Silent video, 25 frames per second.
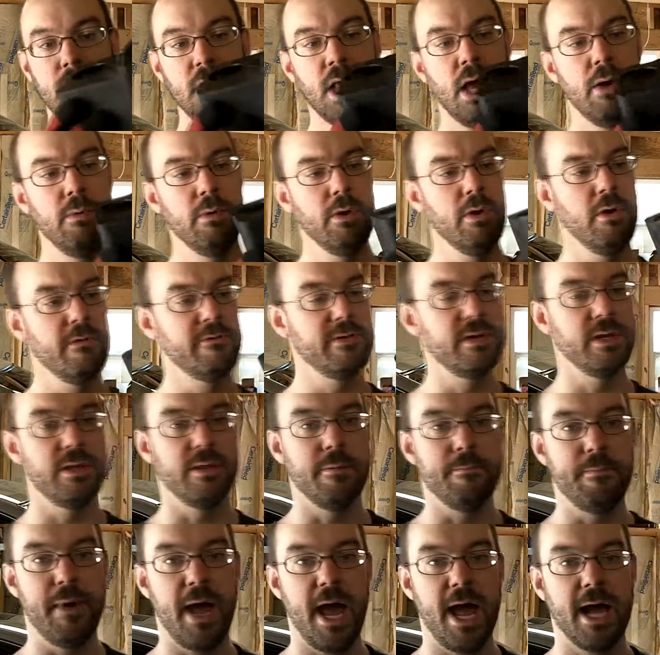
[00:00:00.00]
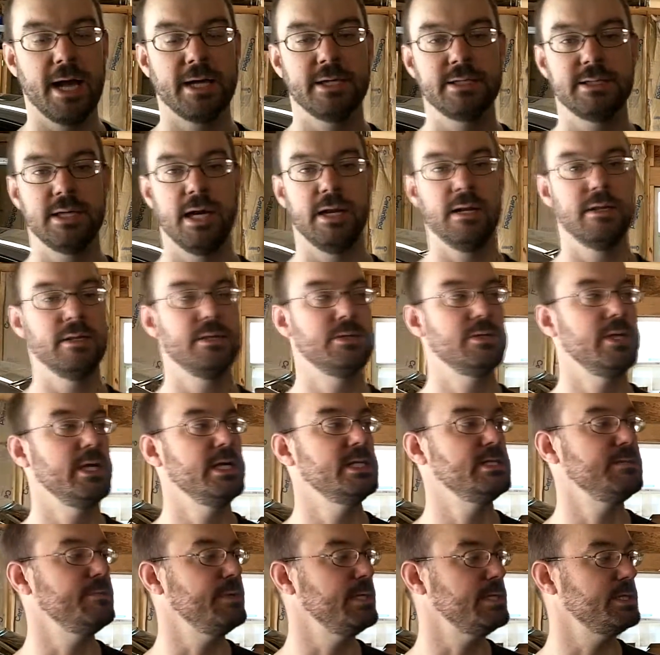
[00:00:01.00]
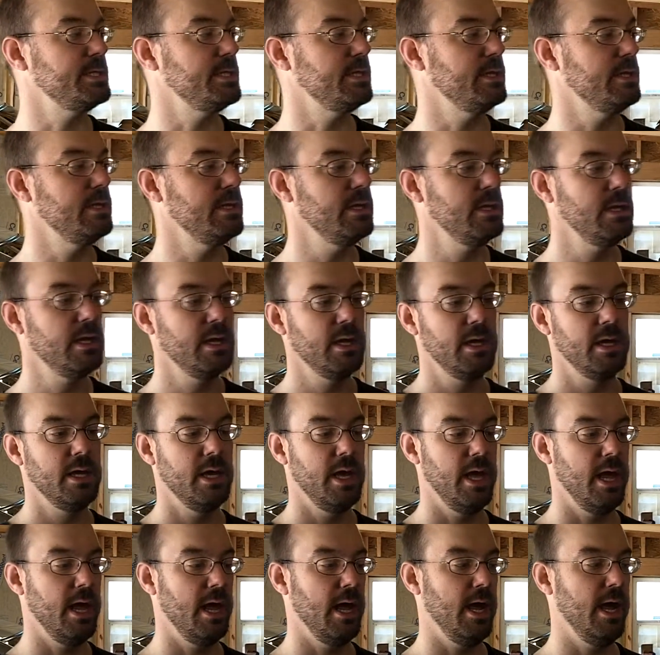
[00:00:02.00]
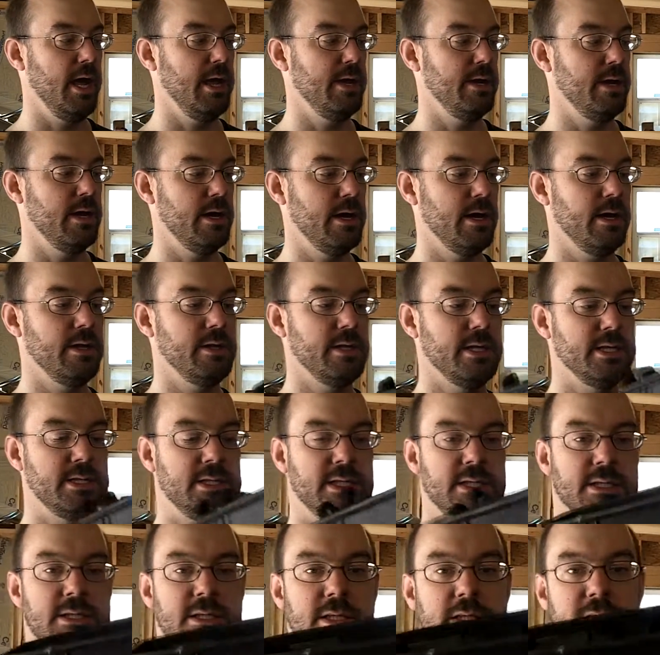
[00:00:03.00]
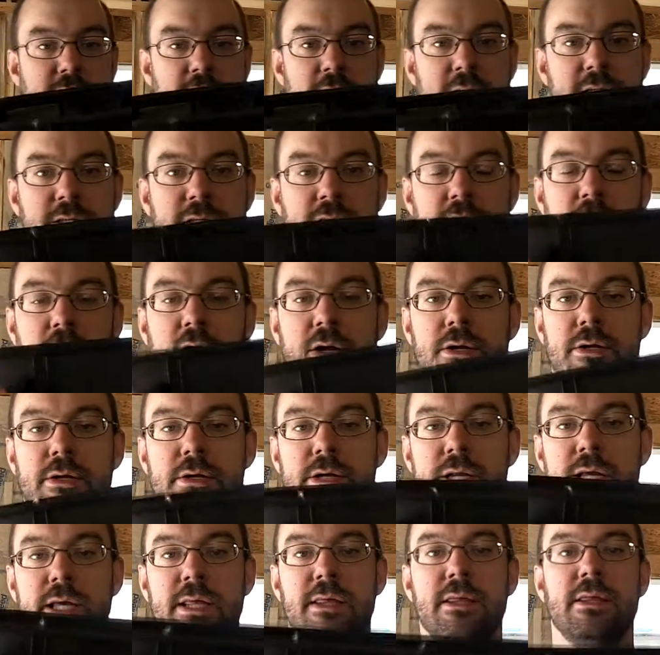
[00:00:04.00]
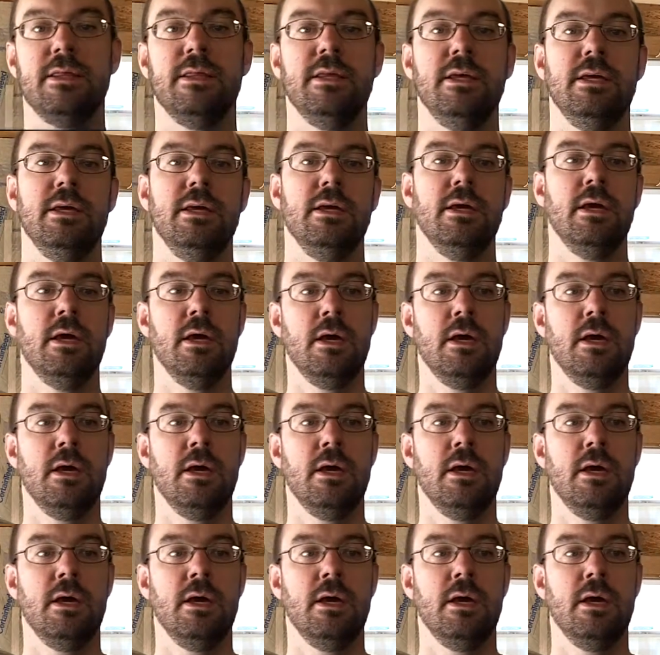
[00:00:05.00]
I went over to the back side of the transmission, and this is essentially underneath the